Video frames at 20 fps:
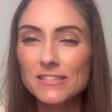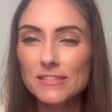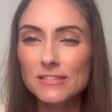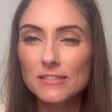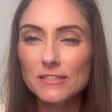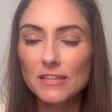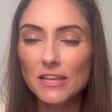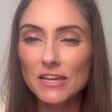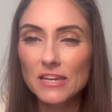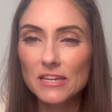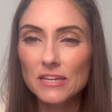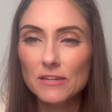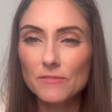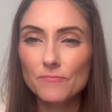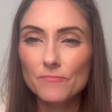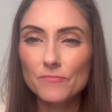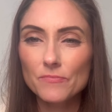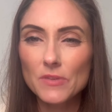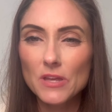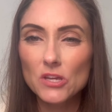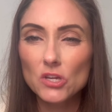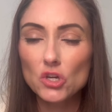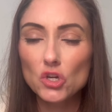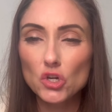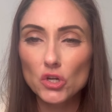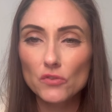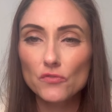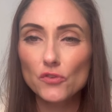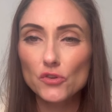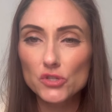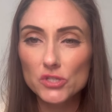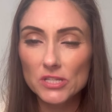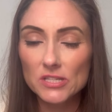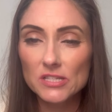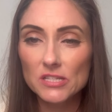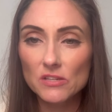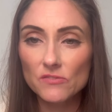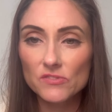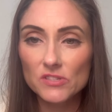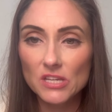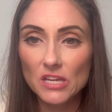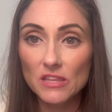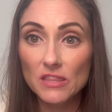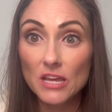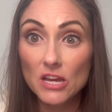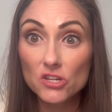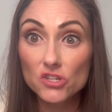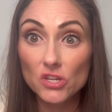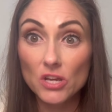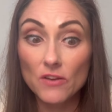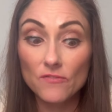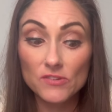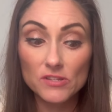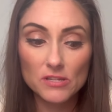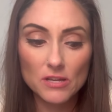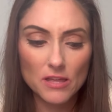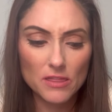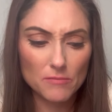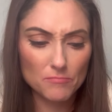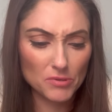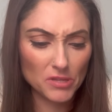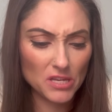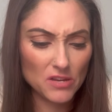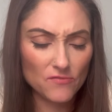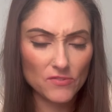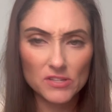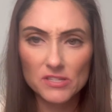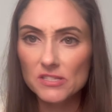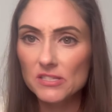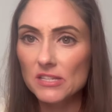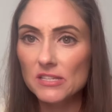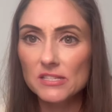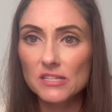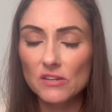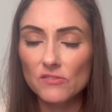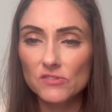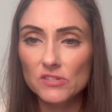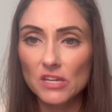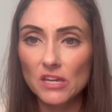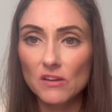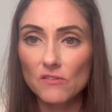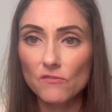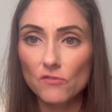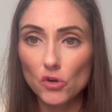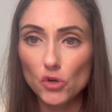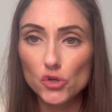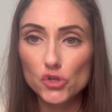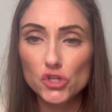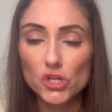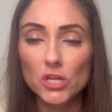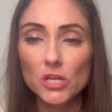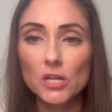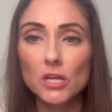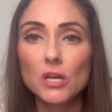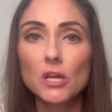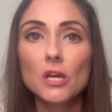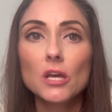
like good for sensitive skin. They actually have I believe a sensitive skin version.